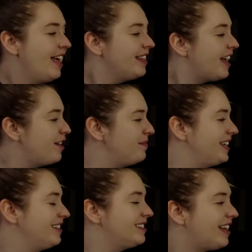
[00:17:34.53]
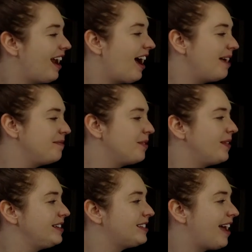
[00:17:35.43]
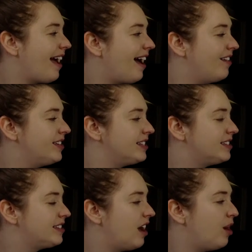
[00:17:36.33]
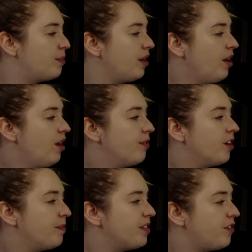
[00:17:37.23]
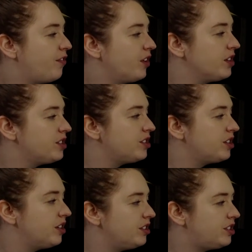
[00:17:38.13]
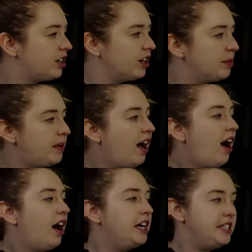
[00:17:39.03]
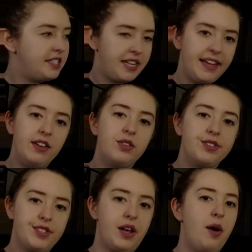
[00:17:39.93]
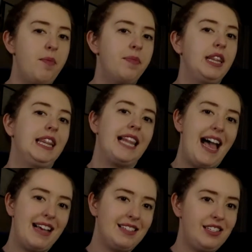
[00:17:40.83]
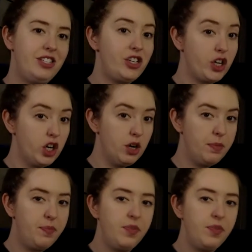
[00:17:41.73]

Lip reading: That means that I'm going to have a sum from the first term until some last term.